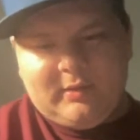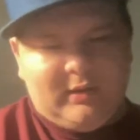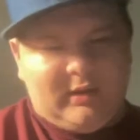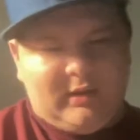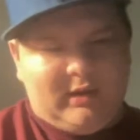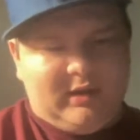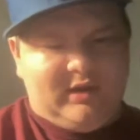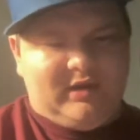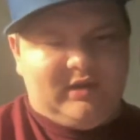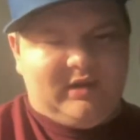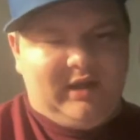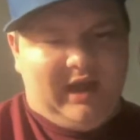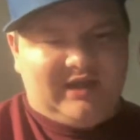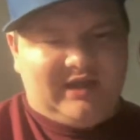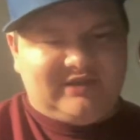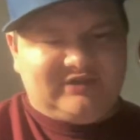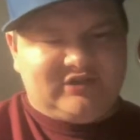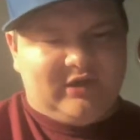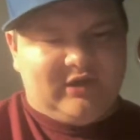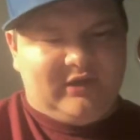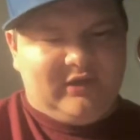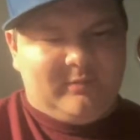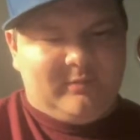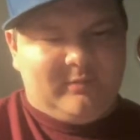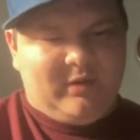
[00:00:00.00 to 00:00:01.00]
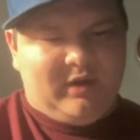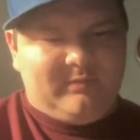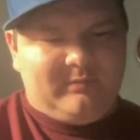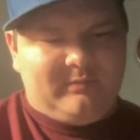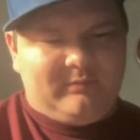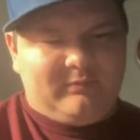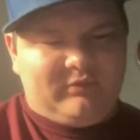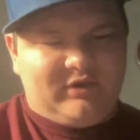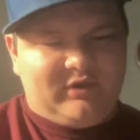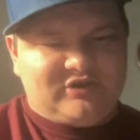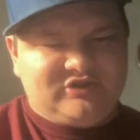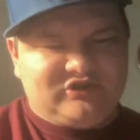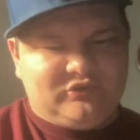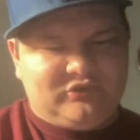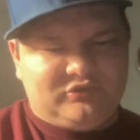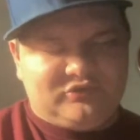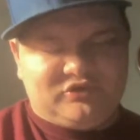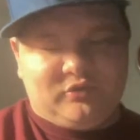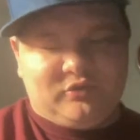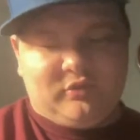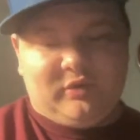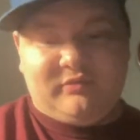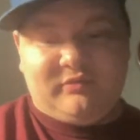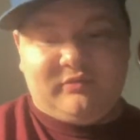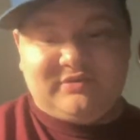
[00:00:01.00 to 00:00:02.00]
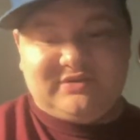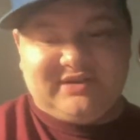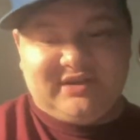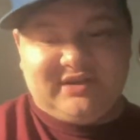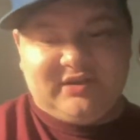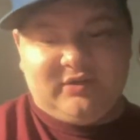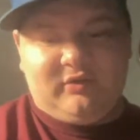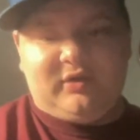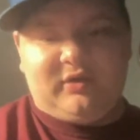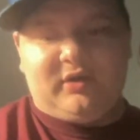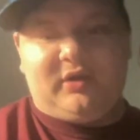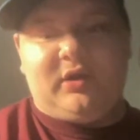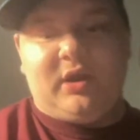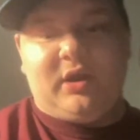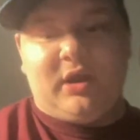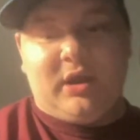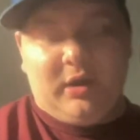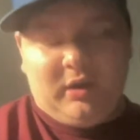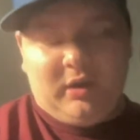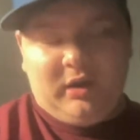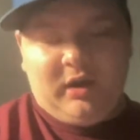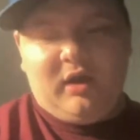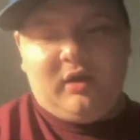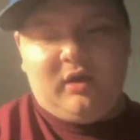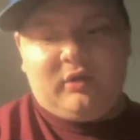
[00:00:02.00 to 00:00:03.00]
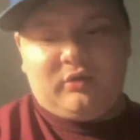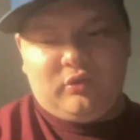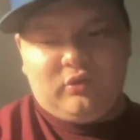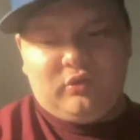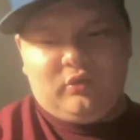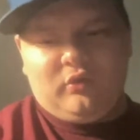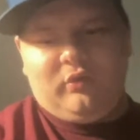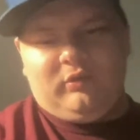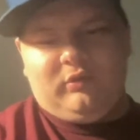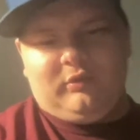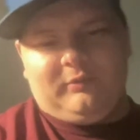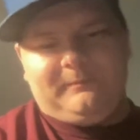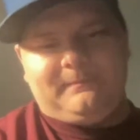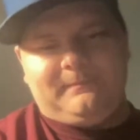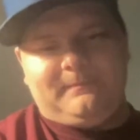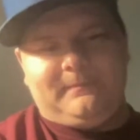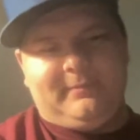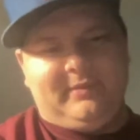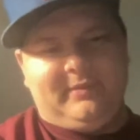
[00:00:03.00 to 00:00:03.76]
I saw them on Presto Tour. It was killer. Oh, cool.